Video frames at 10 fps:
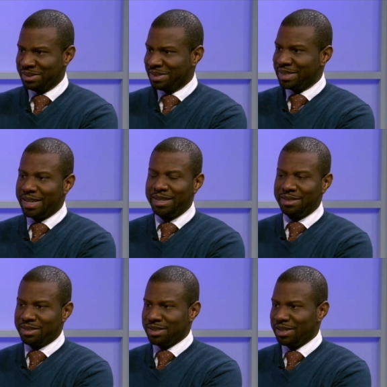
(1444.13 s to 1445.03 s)

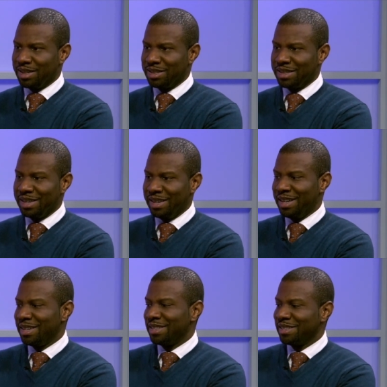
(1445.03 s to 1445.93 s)
states uh,
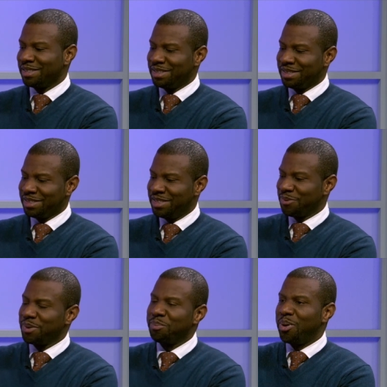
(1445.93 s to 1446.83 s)
in
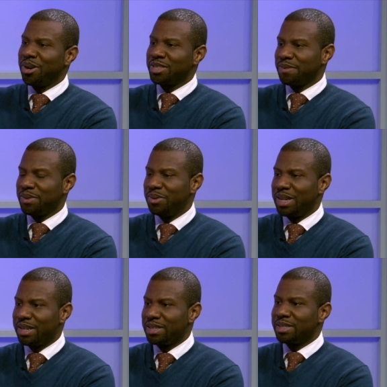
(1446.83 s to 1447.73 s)
different parts of the
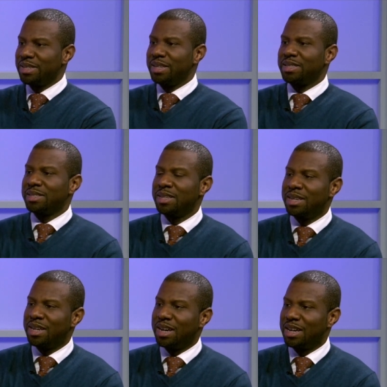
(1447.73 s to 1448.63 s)
United States
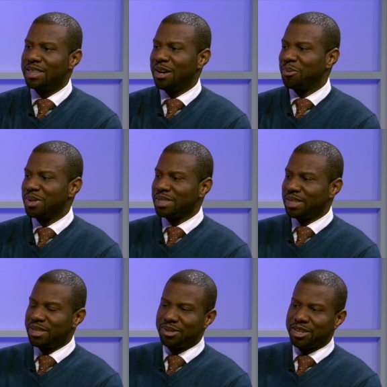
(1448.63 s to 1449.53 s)
uh, that was
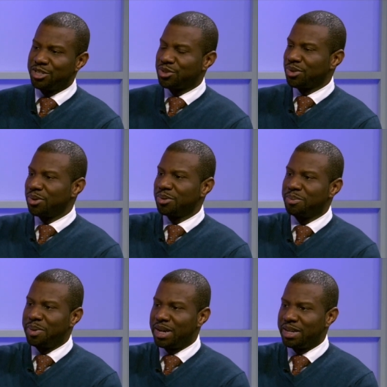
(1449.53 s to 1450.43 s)
either
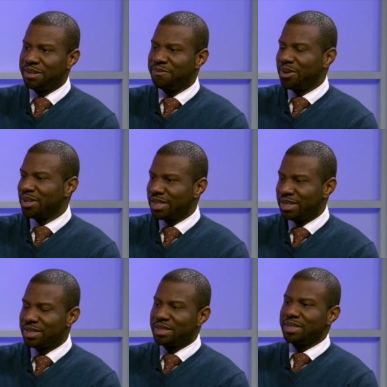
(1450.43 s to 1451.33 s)
controlled by foreign
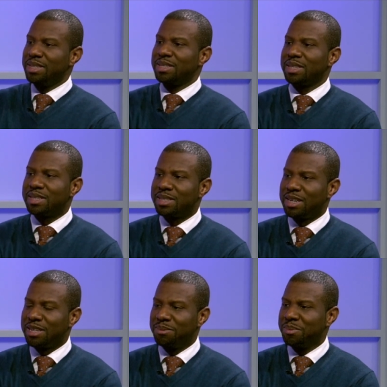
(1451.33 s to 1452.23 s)
entities at the
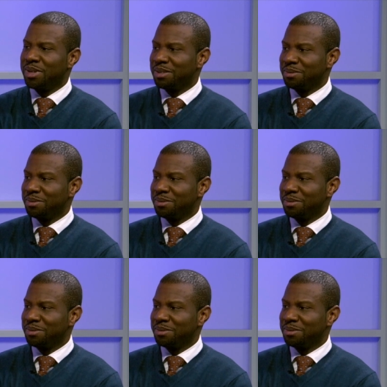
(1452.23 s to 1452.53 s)
time.